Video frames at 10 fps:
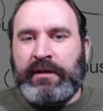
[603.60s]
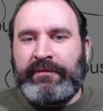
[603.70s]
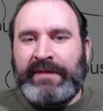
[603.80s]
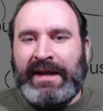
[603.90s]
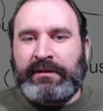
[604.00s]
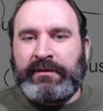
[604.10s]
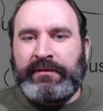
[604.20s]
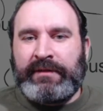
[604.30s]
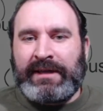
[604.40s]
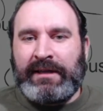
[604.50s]
of factors
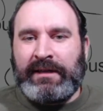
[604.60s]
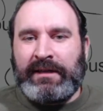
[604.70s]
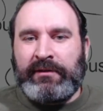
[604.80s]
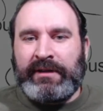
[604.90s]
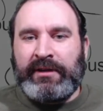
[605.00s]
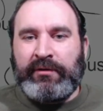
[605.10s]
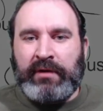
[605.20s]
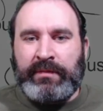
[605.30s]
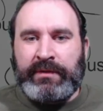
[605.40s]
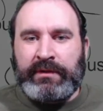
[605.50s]
that can either
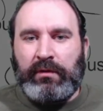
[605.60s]
interrupt